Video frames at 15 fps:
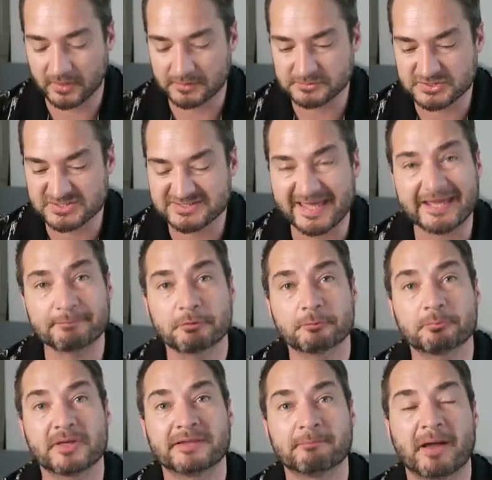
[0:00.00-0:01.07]
It's a
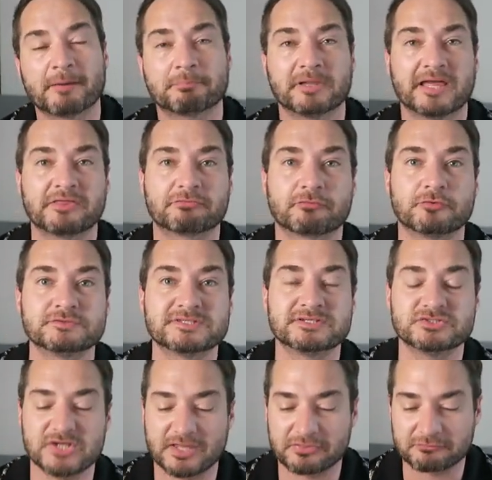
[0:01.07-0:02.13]
staple in my playthroughs
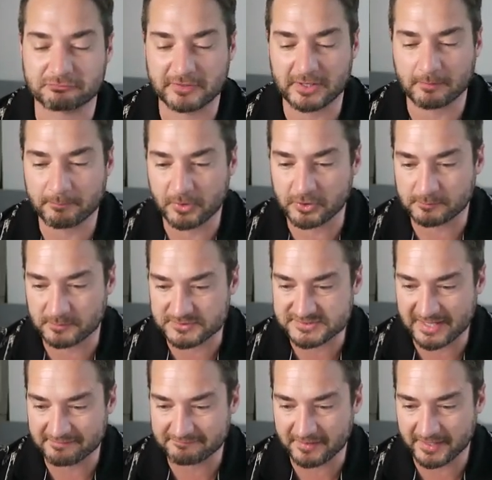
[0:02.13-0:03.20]
in Gen 3 on Pokemon
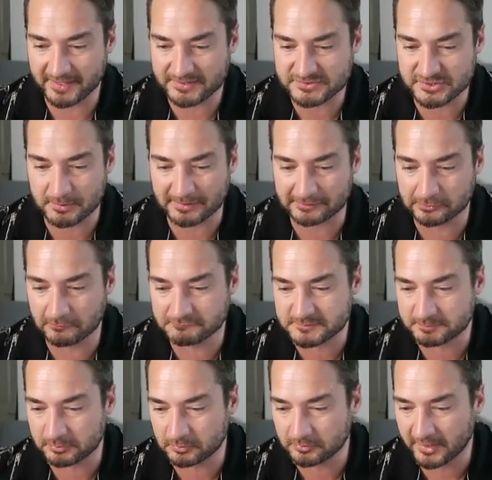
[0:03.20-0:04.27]
Sapphire, so I'd love
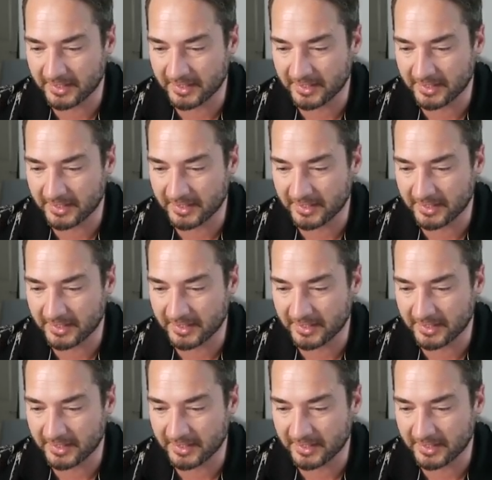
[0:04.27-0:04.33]
to pull